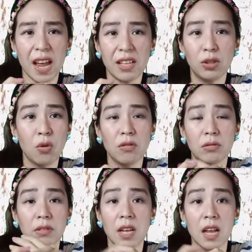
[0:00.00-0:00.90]
I
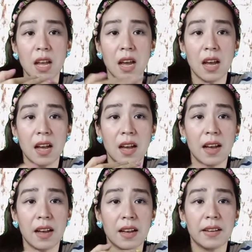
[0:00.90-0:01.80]
don't
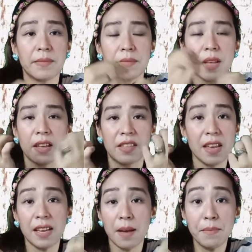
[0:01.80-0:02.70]
uh,
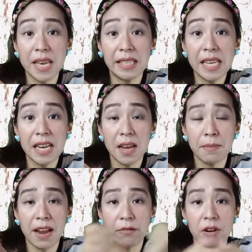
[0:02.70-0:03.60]
think a big deal
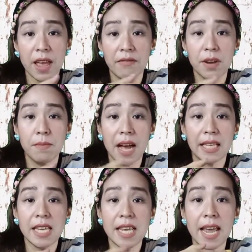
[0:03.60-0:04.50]
naman for
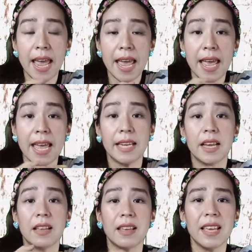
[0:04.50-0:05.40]
everybody, and
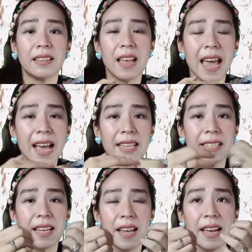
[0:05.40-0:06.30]
it has
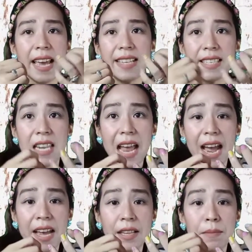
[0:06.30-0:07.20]
a
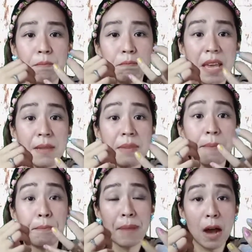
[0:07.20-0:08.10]
slight
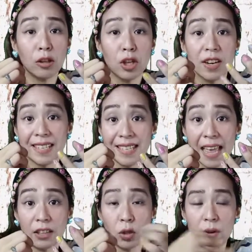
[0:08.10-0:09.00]
baby powder
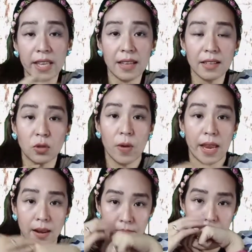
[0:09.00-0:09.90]
scent to it as well.